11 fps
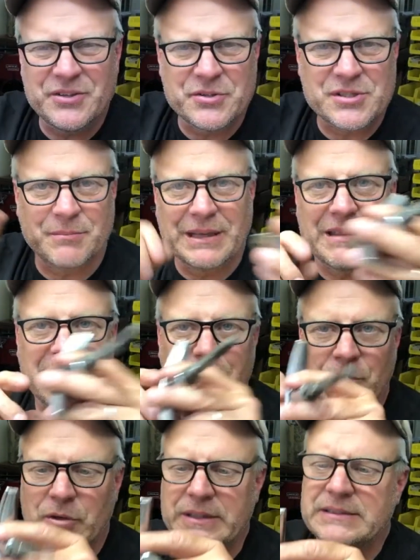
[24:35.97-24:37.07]
some lithium
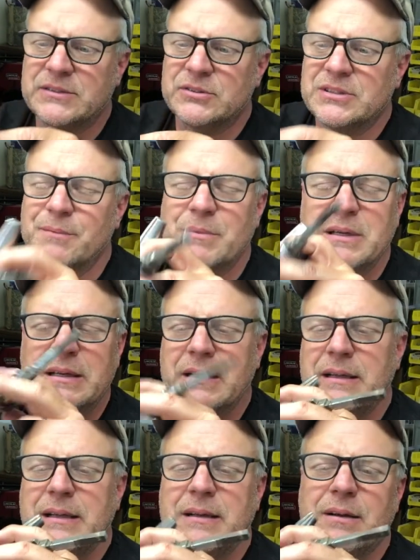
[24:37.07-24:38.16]
grease or something
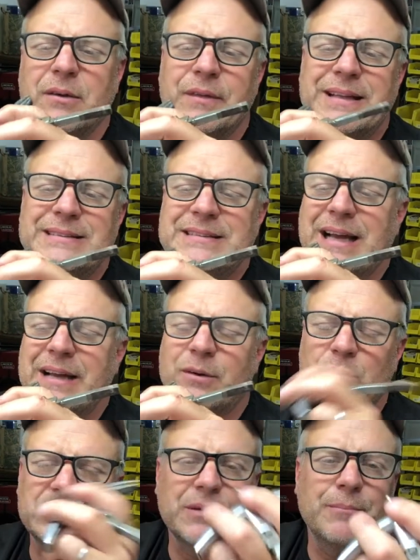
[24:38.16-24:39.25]
on the inside,
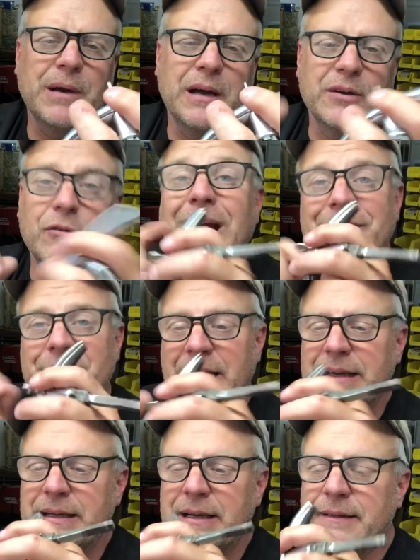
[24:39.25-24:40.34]
or some
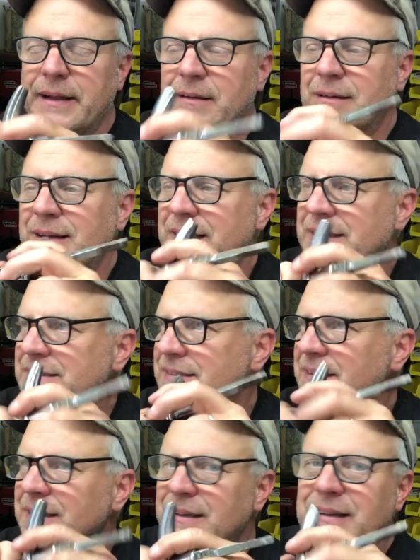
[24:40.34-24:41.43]
graphite in there.
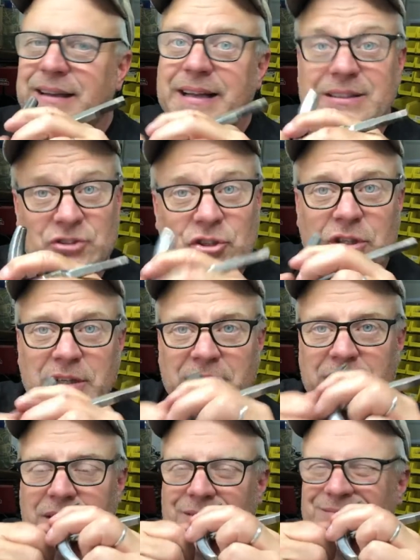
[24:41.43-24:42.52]
It's
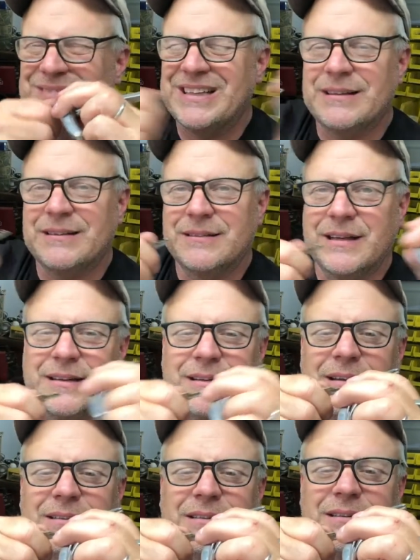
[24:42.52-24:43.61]
good, but it
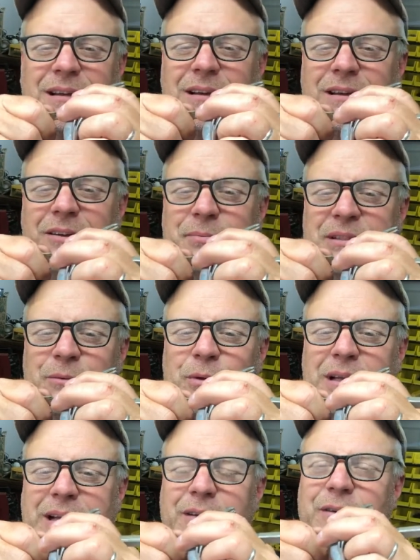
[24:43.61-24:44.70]
doesn't 100% want to
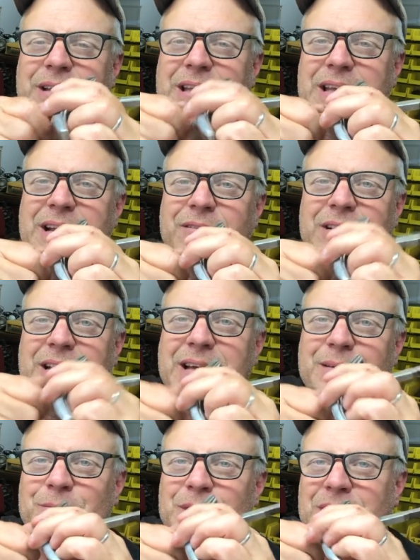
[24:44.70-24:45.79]
let go of the key every
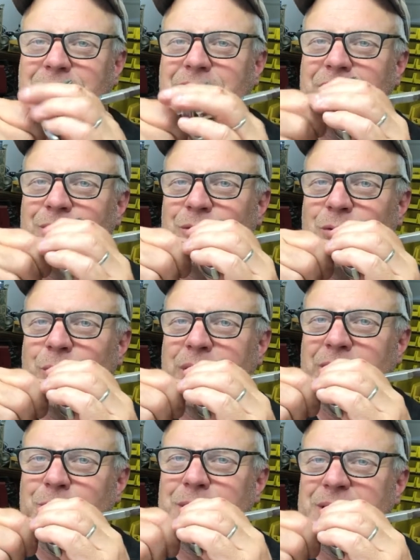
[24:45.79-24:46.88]
time real
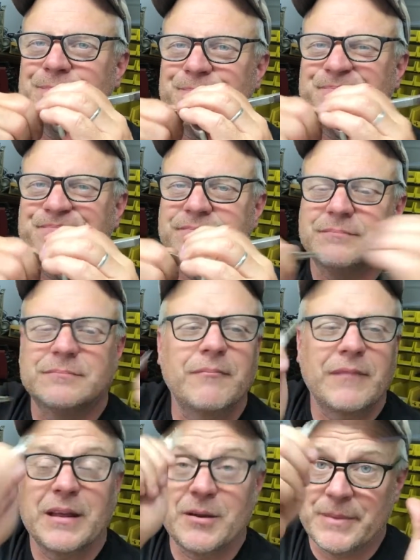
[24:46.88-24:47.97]
well, but
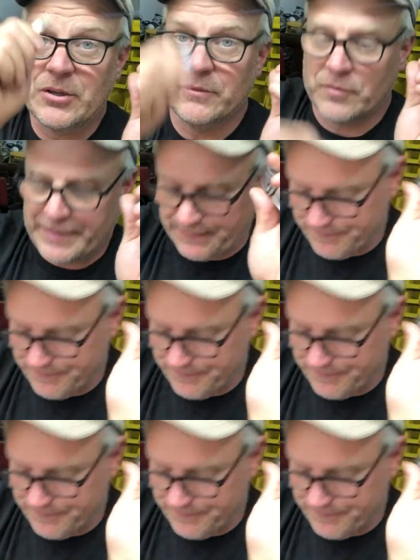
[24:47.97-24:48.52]
it'll be good for me.